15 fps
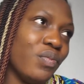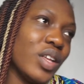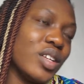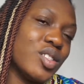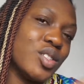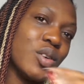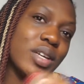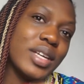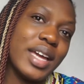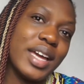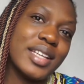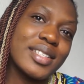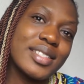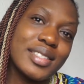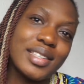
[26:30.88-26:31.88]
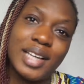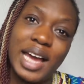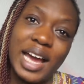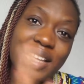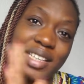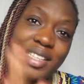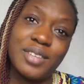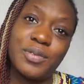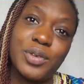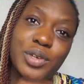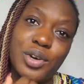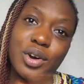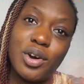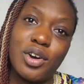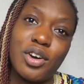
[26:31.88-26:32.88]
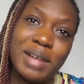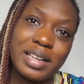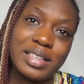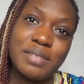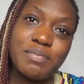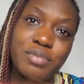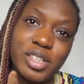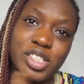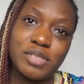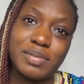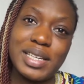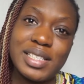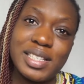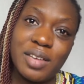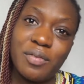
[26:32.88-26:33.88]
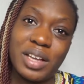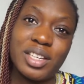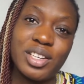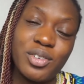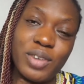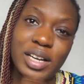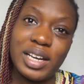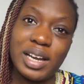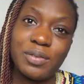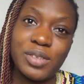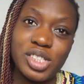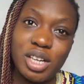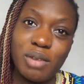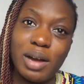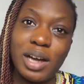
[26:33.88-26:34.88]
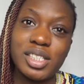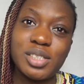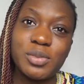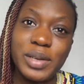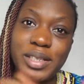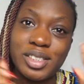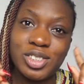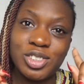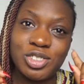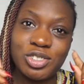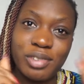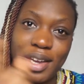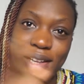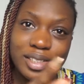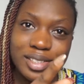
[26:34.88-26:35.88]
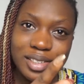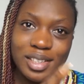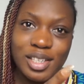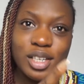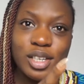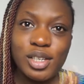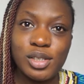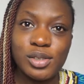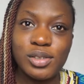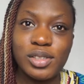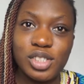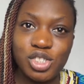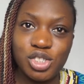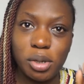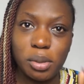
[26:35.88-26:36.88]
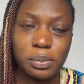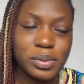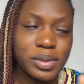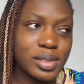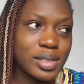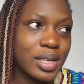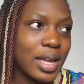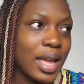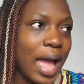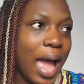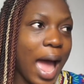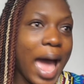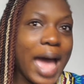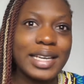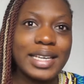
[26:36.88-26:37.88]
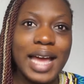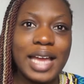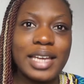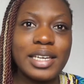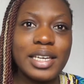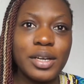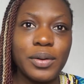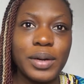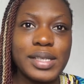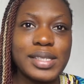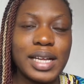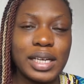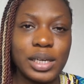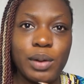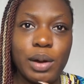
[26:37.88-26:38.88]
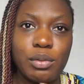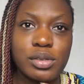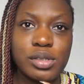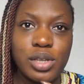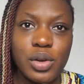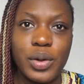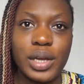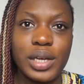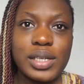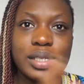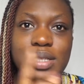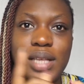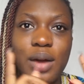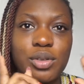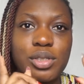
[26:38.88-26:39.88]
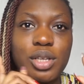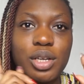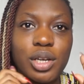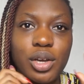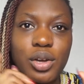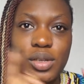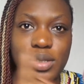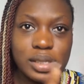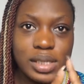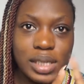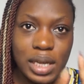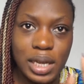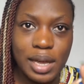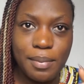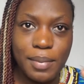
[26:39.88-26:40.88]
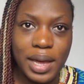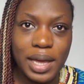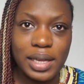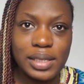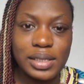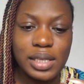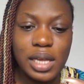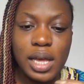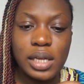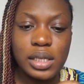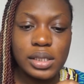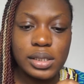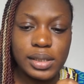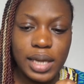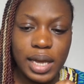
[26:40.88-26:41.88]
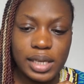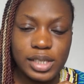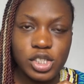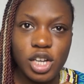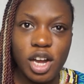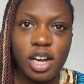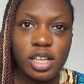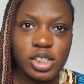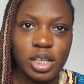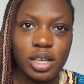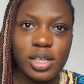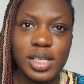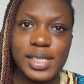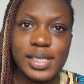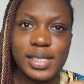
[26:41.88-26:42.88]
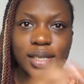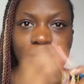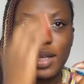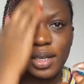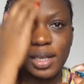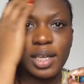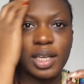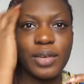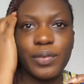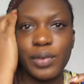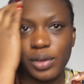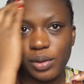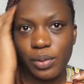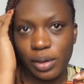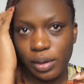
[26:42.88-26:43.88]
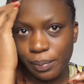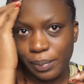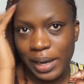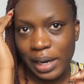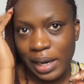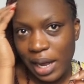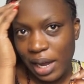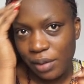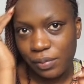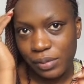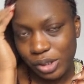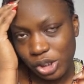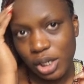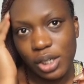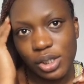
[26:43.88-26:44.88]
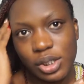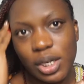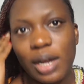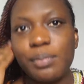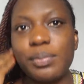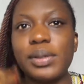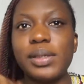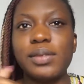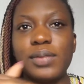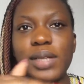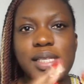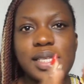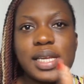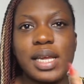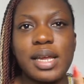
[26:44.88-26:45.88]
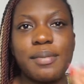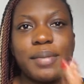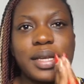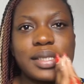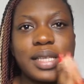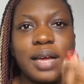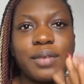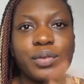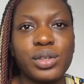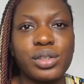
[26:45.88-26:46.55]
So yes, I didn't even go home. I didn't brush my teeth. I didn't go and have a shower. I just went straight to the shops, and I knew exactly where I was going, because I was gonna go to TK Maxx to get a charger. Because if you don't want to buy an iPhone charger, I believe that TK Maxx have